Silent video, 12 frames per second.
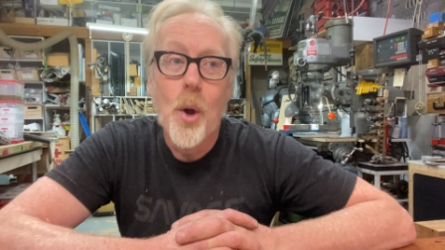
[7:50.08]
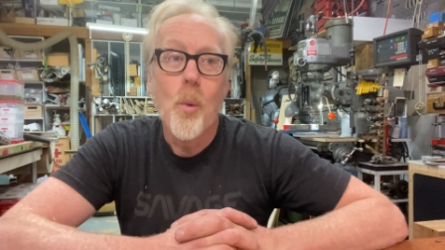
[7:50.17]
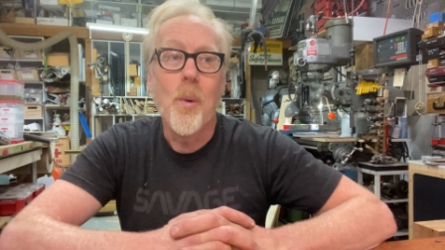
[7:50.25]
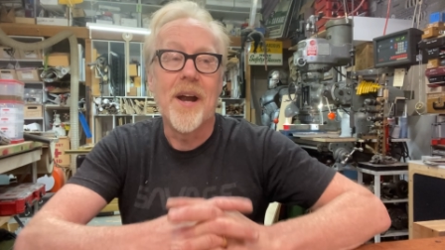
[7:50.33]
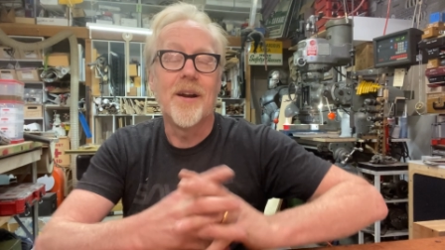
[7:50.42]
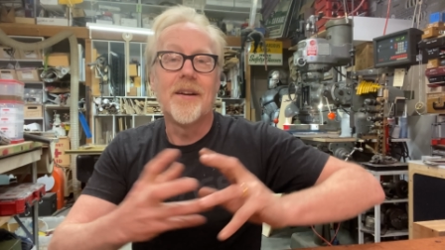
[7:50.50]

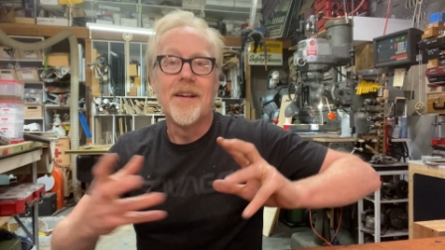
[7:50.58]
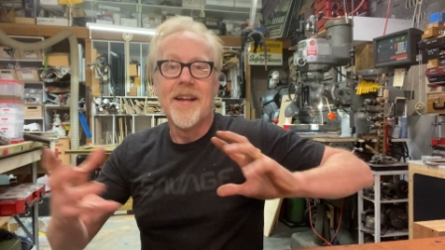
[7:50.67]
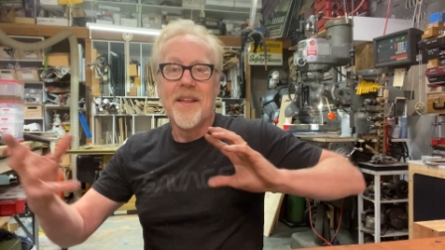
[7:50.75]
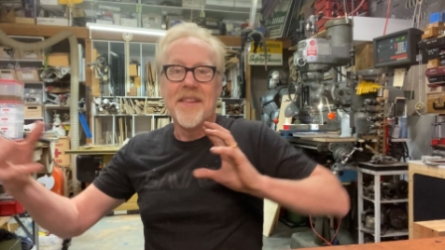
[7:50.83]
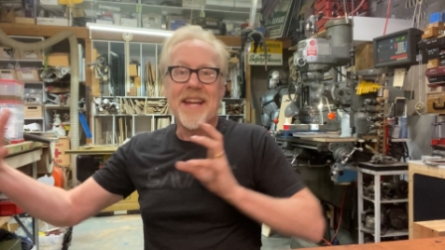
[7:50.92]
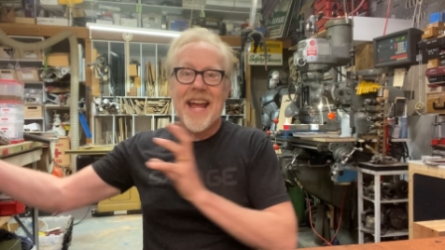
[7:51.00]
where
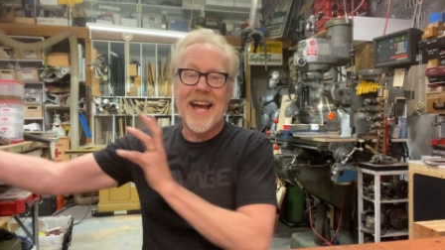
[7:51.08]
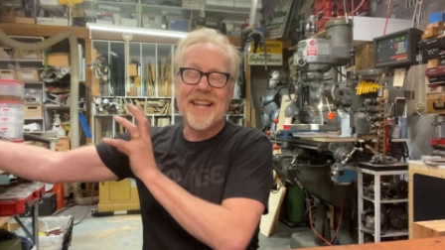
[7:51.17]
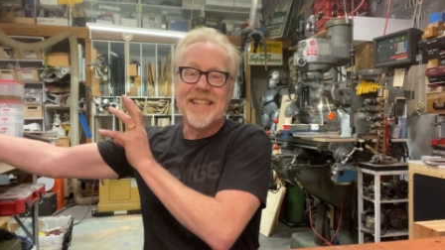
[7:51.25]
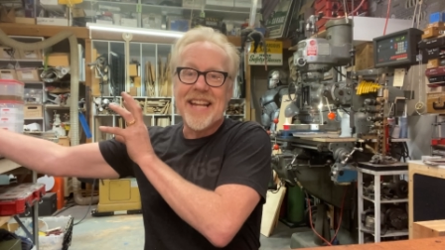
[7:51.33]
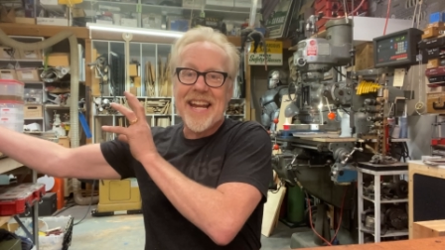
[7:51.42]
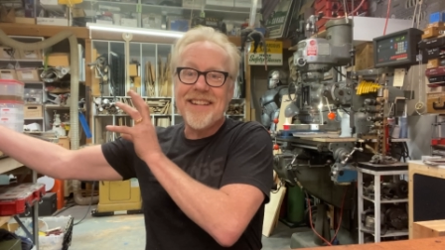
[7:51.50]
they
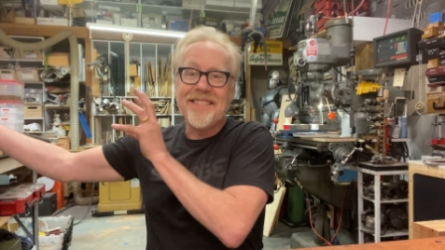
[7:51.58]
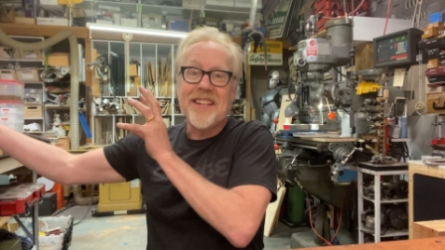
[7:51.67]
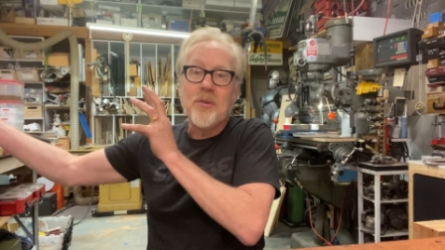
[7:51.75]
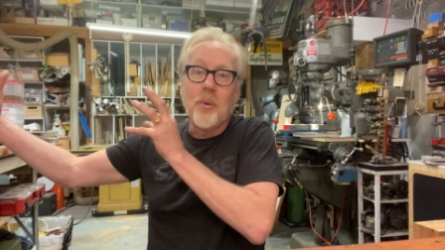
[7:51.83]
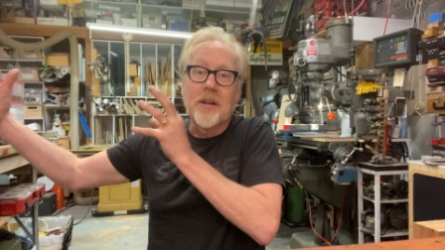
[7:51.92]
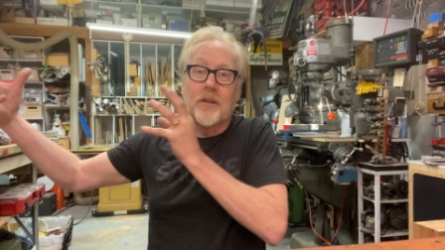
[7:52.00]
had an
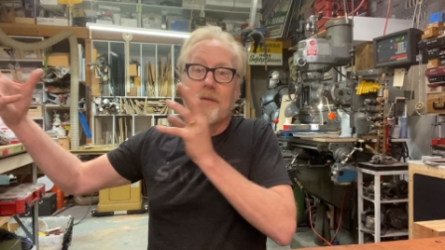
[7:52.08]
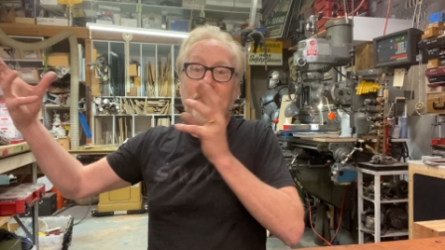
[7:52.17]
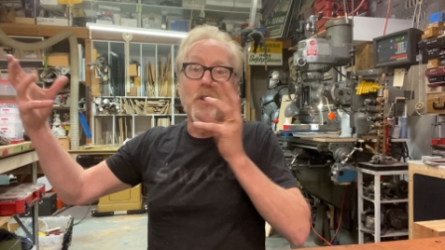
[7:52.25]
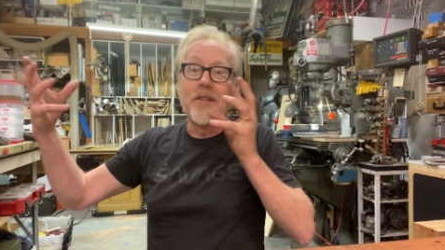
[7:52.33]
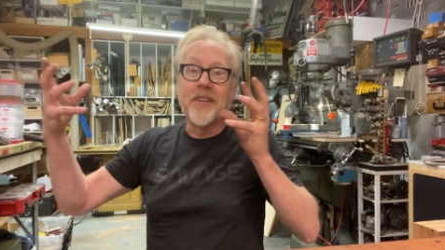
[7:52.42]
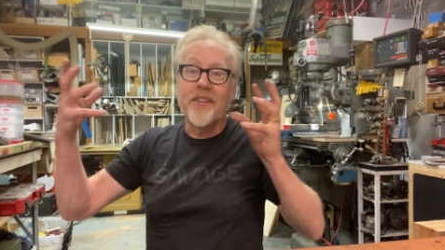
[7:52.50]
18-wheeler
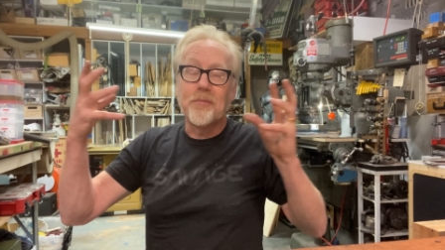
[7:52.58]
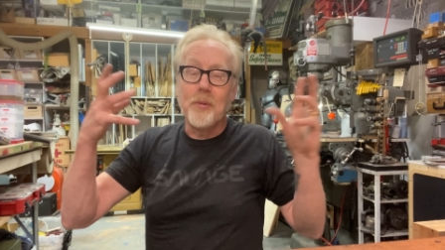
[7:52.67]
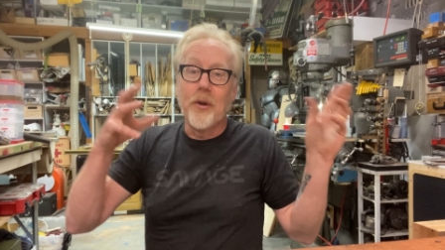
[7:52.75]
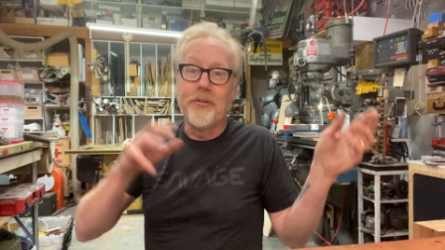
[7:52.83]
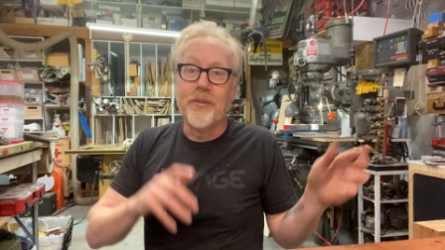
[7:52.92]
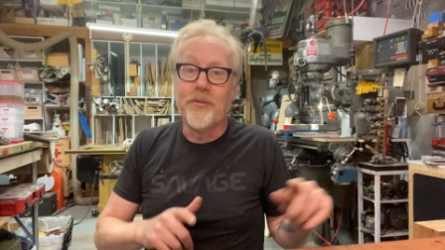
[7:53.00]
full of
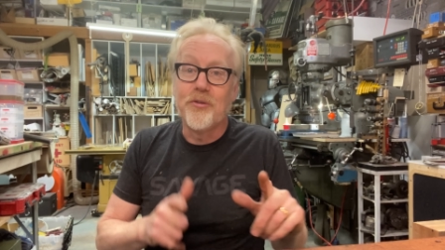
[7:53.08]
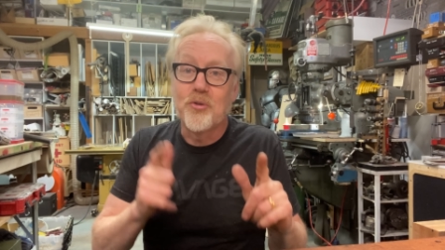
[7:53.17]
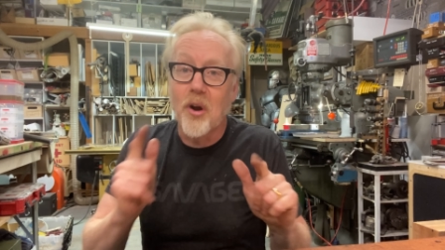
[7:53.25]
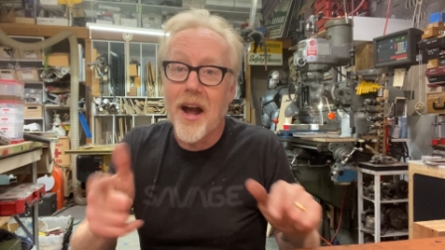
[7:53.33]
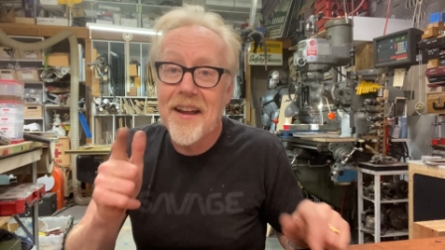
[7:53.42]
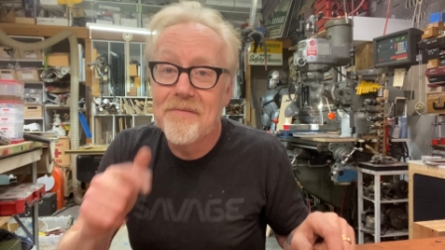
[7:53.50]
explosives
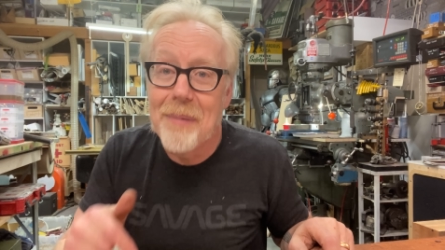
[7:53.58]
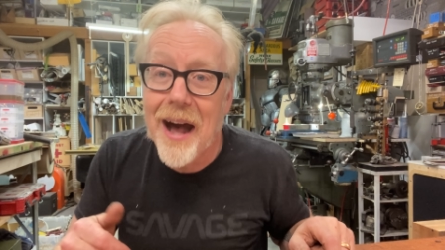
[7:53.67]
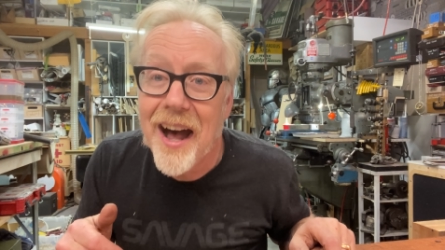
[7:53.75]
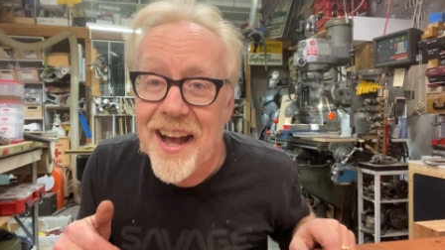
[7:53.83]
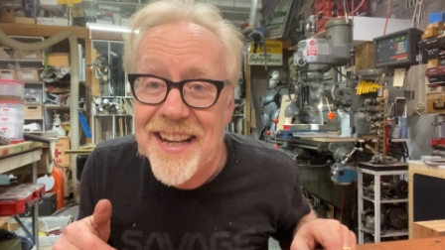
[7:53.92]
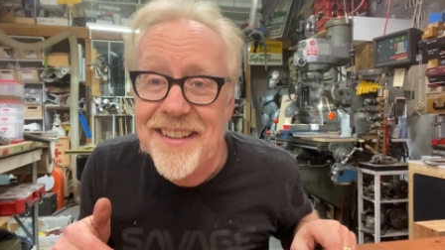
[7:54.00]
drive
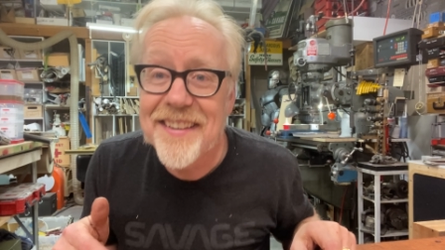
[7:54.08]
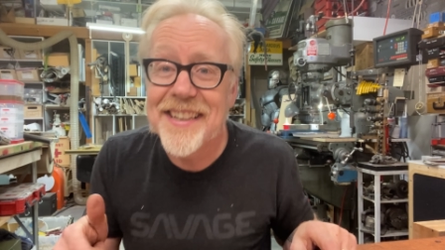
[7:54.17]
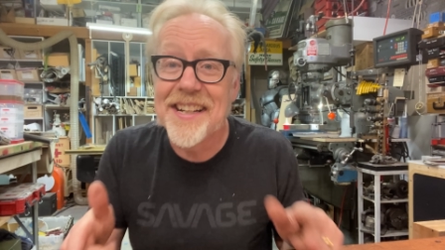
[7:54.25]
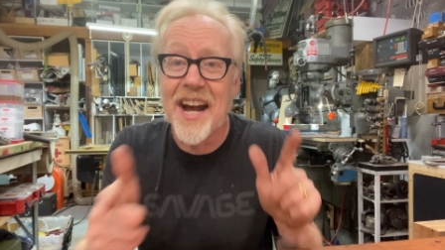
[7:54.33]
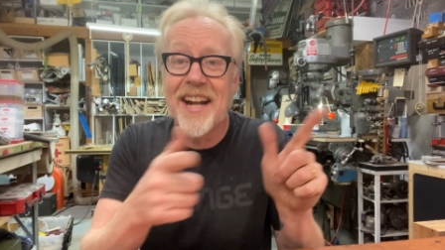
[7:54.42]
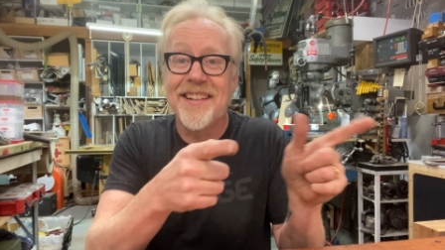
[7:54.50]
behind the
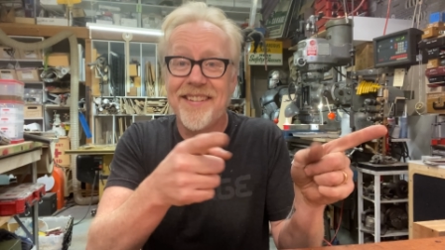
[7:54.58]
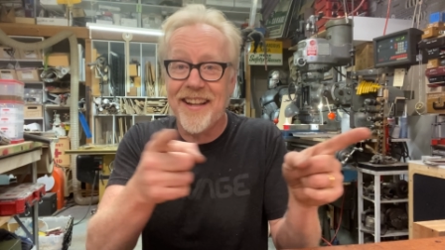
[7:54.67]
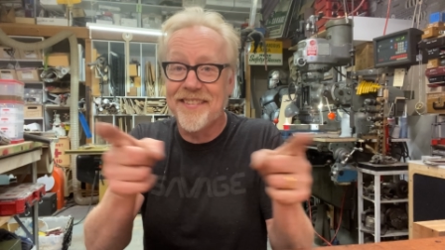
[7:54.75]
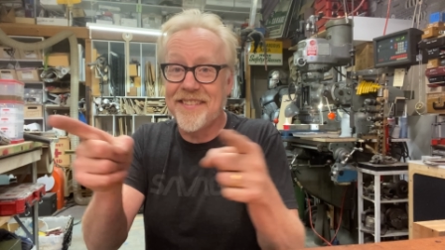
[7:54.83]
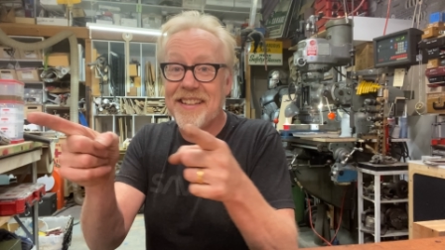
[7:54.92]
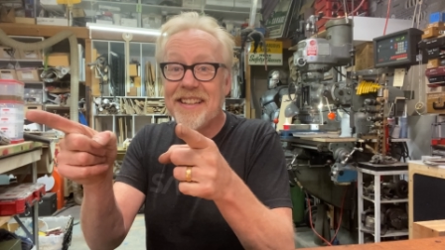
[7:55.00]
guy
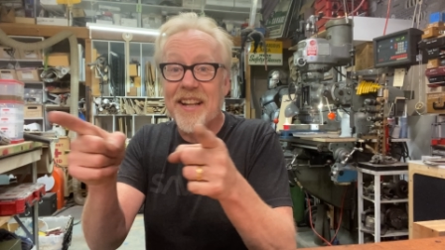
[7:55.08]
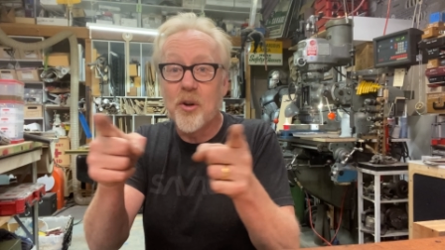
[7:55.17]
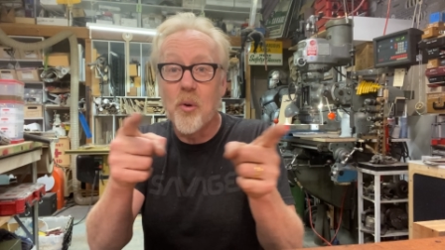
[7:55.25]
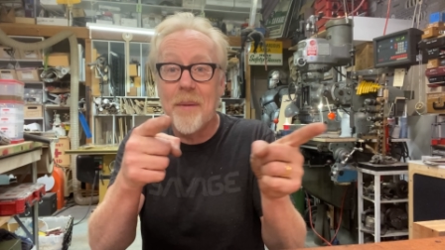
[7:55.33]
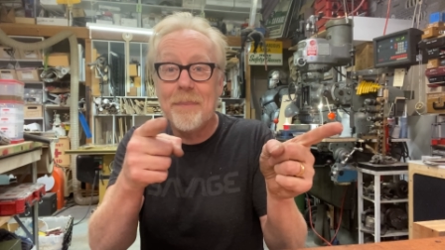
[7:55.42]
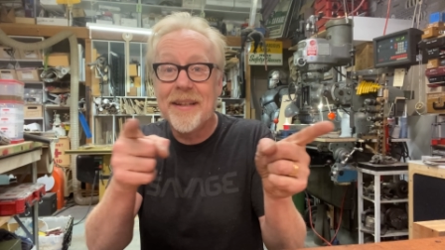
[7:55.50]
testing the
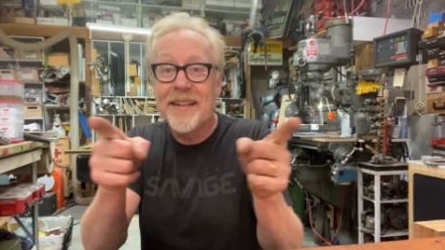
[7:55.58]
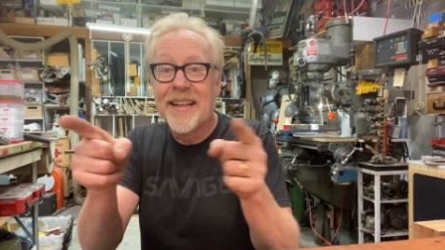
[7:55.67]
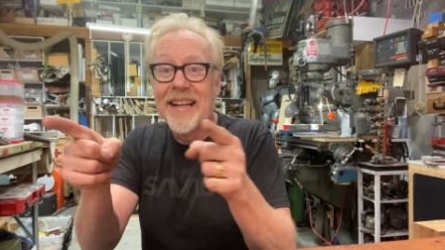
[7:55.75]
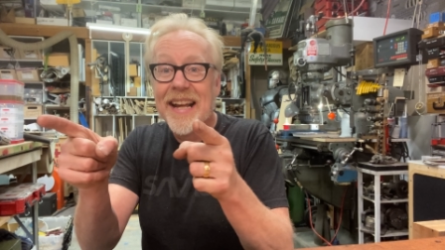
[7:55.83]
equipment